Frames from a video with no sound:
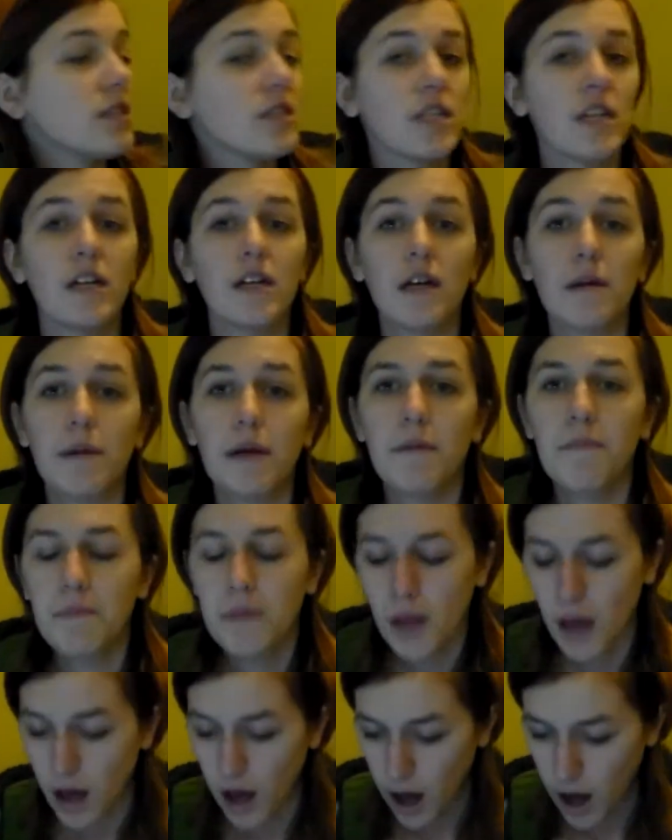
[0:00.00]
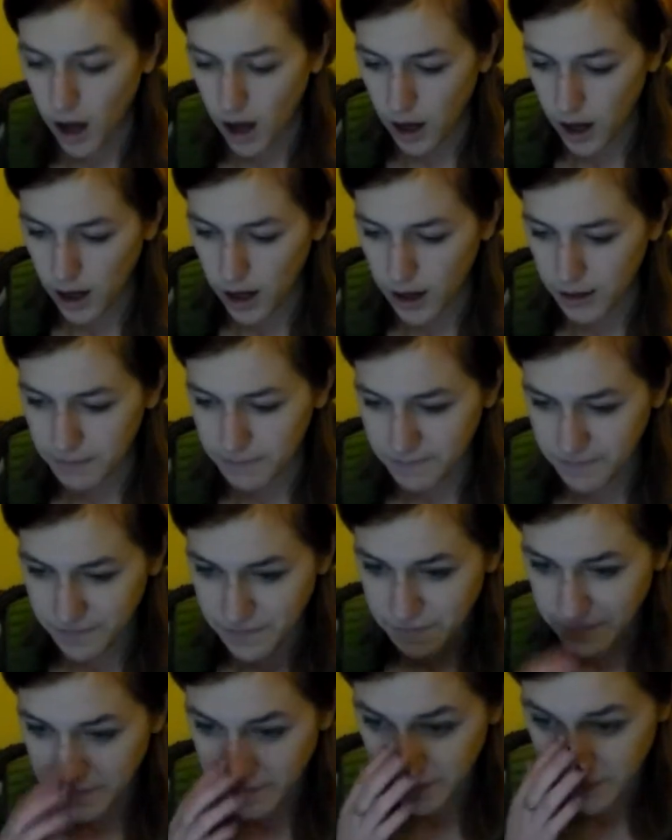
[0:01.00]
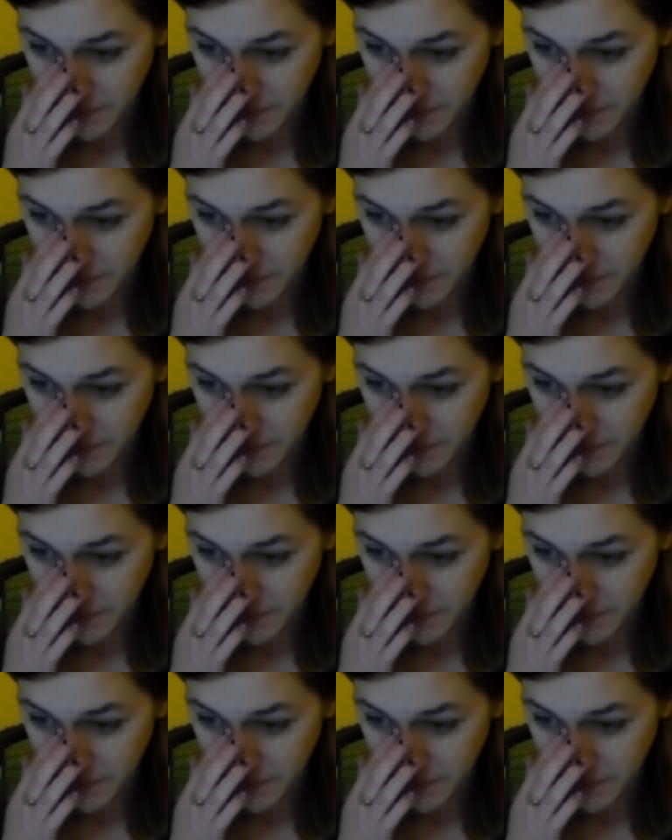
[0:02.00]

She didn't hear me. Um